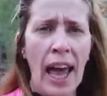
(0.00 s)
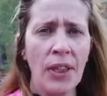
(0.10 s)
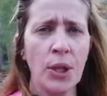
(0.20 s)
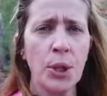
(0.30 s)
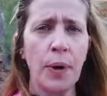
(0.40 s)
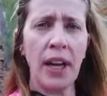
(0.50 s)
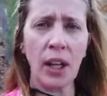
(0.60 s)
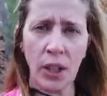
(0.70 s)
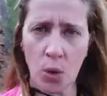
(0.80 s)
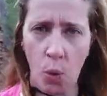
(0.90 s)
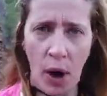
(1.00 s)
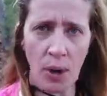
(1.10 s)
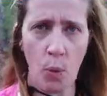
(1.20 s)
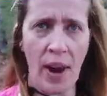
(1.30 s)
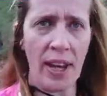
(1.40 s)
And the trail is
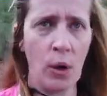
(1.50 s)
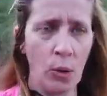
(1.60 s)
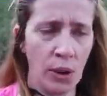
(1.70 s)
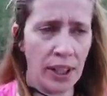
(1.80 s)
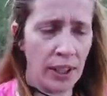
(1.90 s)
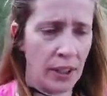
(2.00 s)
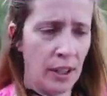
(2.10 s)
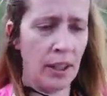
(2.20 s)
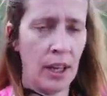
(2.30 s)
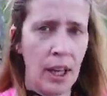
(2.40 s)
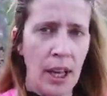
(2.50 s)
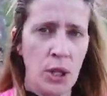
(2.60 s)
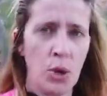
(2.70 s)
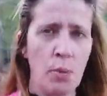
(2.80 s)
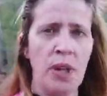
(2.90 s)
one way only.
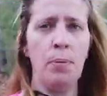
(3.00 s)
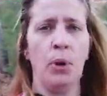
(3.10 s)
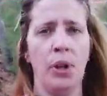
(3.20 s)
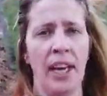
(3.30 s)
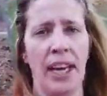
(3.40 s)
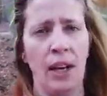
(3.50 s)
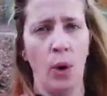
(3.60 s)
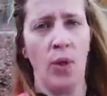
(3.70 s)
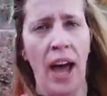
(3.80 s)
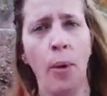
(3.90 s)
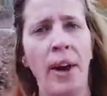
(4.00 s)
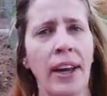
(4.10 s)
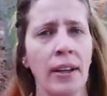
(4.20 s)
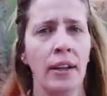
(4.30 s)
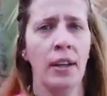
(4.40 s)
So people can't go that
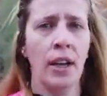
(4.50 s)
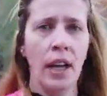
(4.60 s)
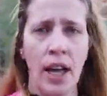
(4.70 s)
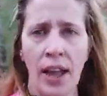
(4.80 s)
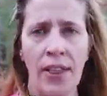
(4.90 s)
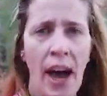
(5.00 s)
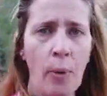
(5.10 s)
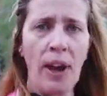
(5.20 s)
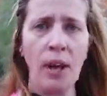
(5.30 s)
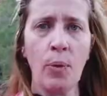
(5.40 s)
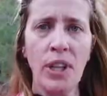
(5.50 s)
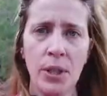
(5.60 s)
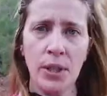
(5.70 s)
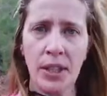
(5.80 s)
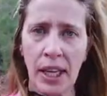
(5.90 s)
way. That way we
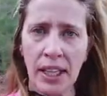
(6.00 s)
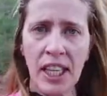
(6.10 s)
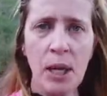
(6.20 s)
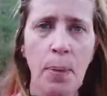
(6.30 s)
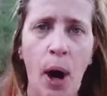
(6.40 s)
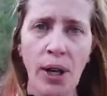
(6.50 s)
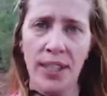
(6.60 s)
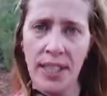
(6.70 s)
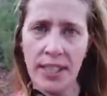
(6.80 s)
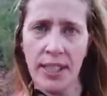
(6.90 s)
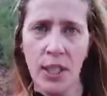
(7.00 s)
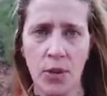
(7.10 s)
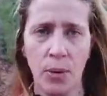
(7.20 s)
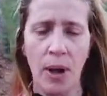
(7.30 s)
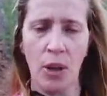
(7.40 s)
can keep our
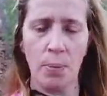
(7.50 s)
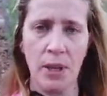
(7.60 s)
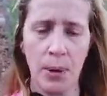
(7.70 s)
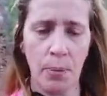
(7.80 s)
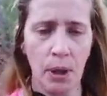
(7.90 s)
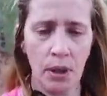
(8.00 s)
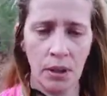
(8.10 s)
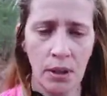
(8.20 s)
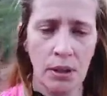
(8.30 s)
distance from other people.